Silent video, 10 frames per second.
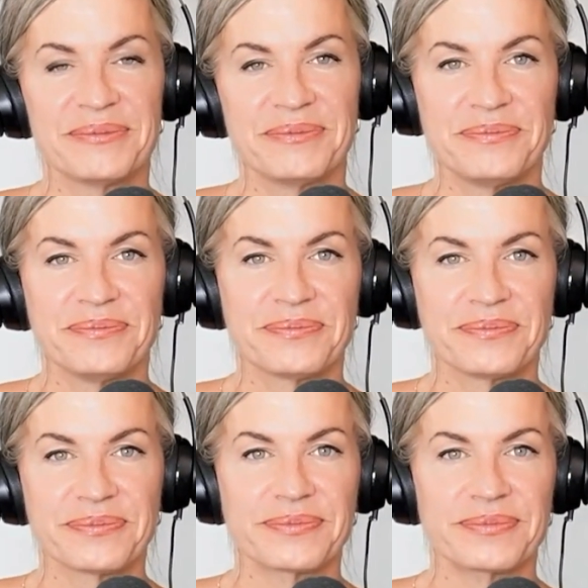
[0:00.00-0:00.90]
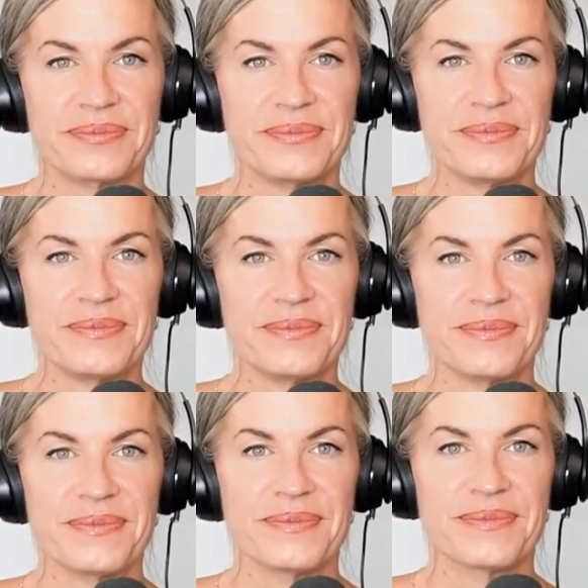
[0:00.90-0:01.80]

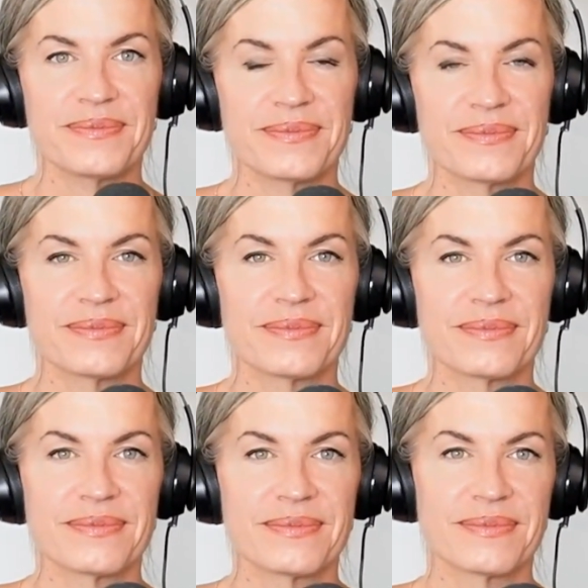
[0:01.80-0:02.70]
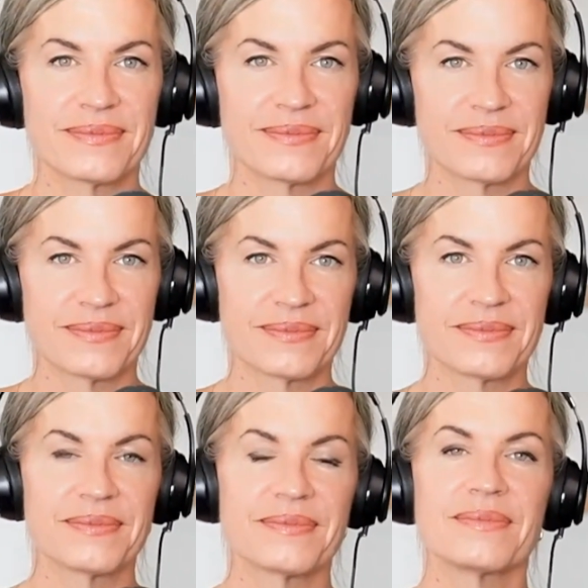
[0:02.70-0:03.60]

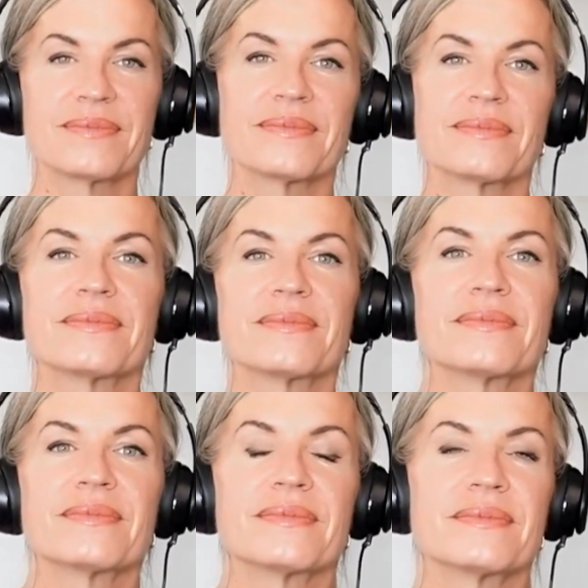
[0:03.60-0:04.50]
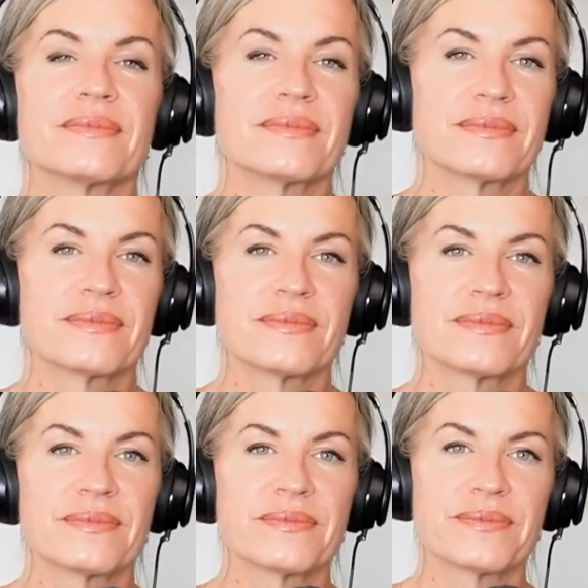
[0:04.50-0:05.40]

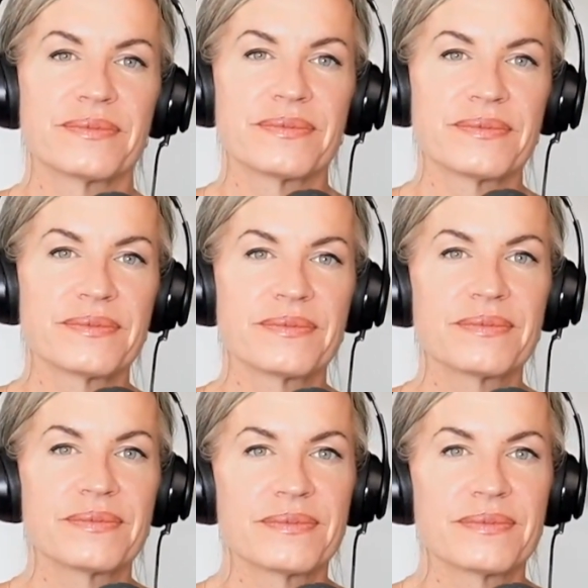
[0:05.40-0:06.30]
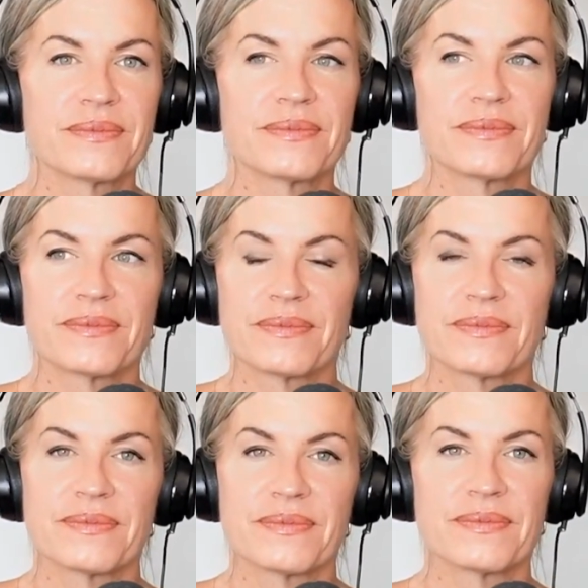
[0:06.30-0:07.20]

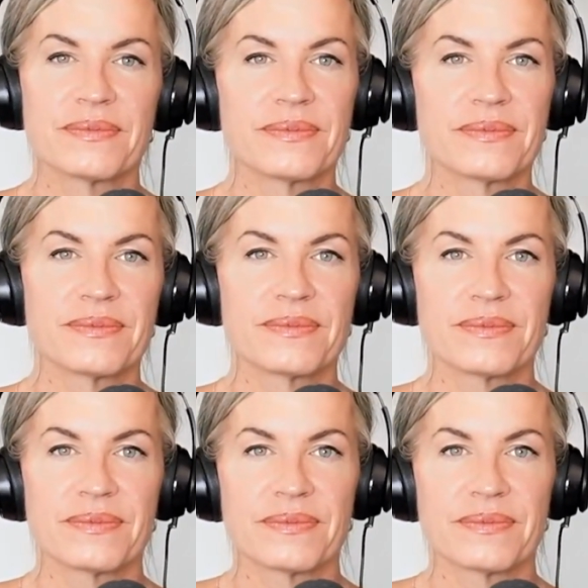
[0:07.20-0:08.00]
(not speaking)